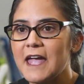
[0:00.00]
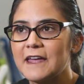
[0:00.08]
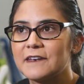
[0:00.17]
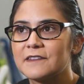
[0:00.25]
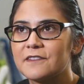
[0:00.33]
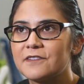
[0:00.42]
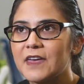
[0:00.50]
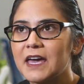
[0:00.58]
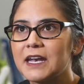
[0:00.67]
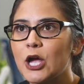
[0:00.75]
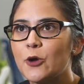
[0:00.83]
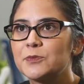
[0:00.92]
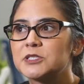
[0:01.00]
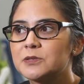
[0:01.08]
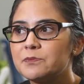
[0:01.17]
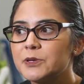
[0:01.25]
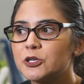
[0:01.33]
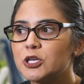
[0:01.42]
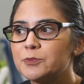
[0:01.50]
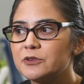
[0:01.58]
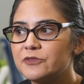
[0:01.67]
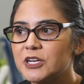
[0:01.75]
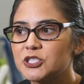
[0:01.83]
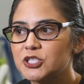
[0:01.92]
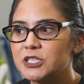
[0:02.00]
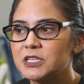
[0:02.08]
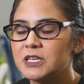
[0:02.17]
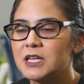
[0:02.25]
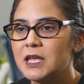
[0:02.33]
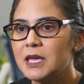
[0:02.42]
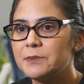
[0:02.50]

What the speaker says: and that helps to build our profession.